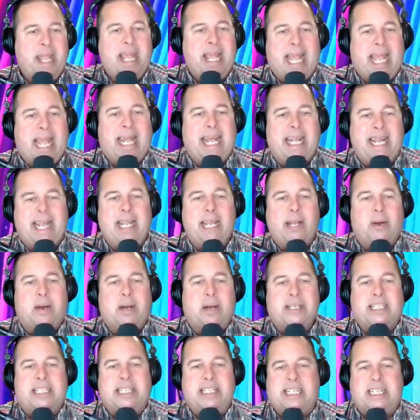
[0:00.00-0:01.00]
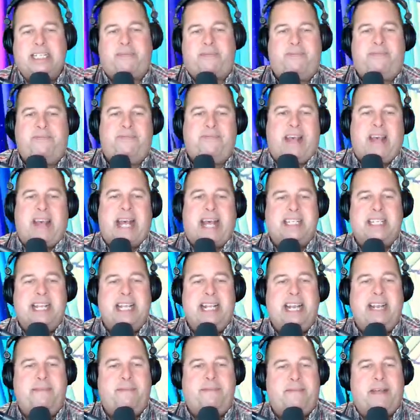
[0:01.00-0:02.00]
And here are six
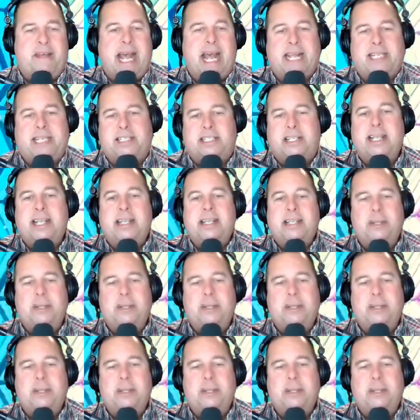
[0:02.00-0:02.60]
fascinating facts